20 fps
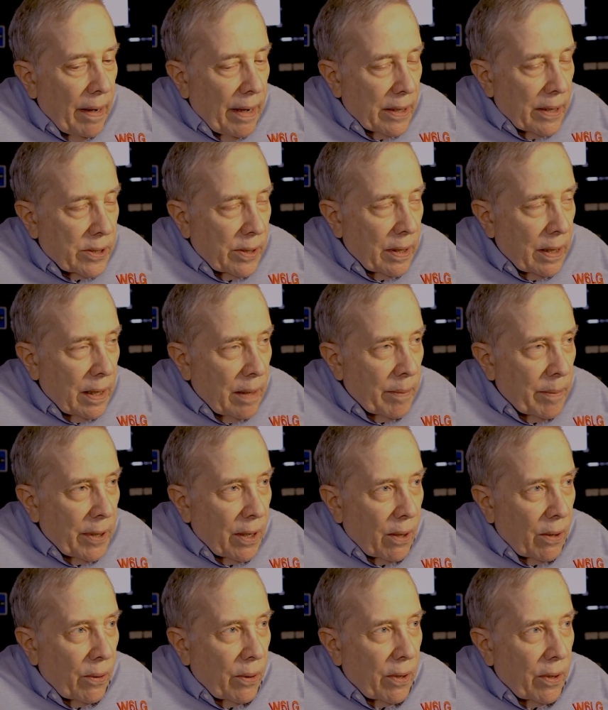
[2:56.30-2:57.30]
I actually
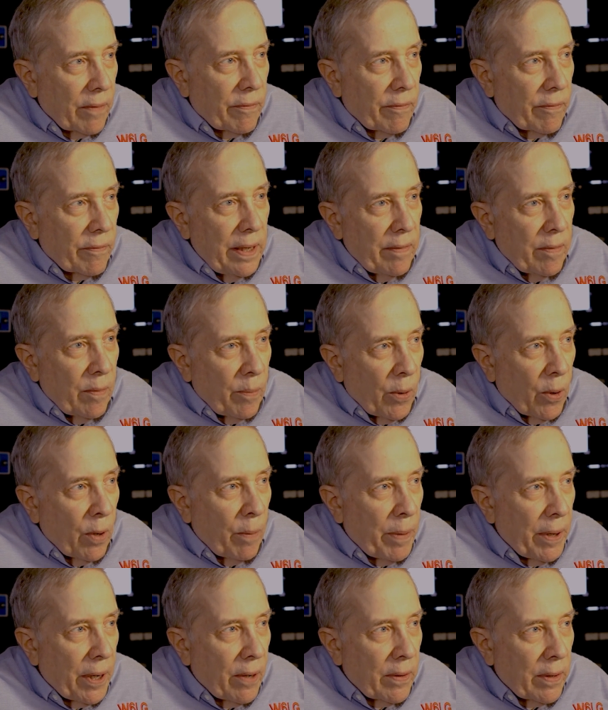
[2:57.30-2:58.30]
am going to load it for even
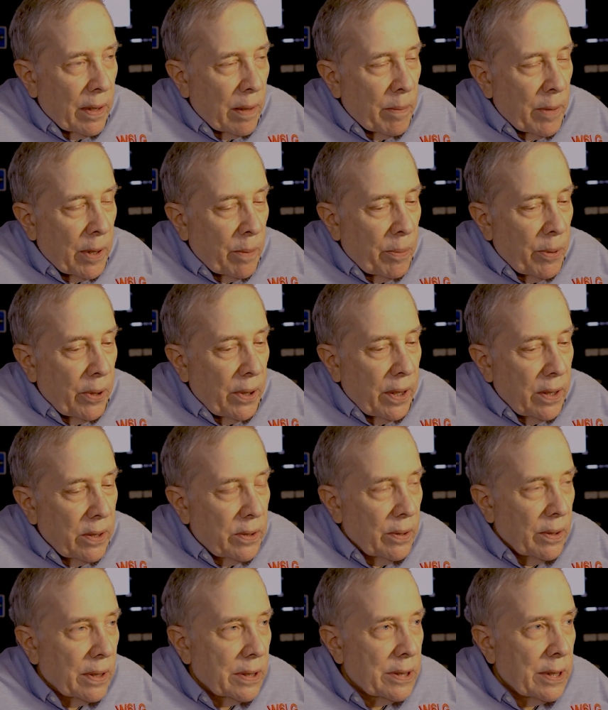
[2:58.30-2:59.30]
more power than I'm going to
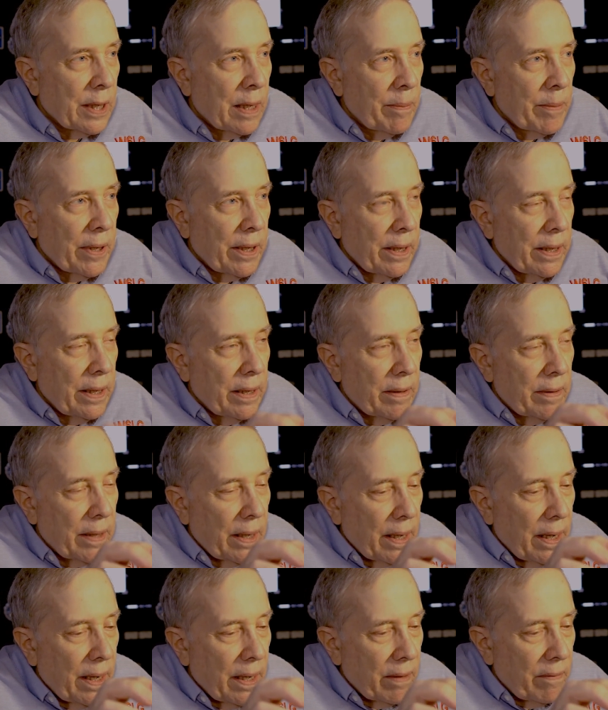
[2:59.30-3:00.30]
put into it because I'm going to
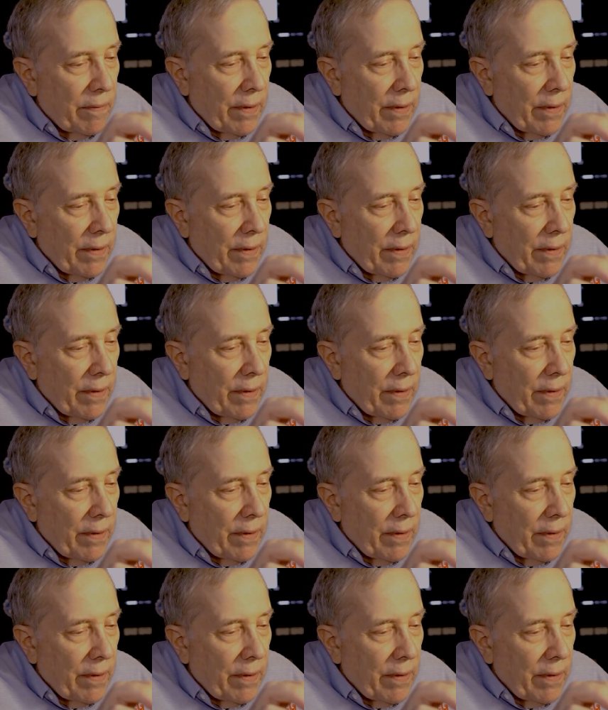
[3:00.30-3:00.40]
ad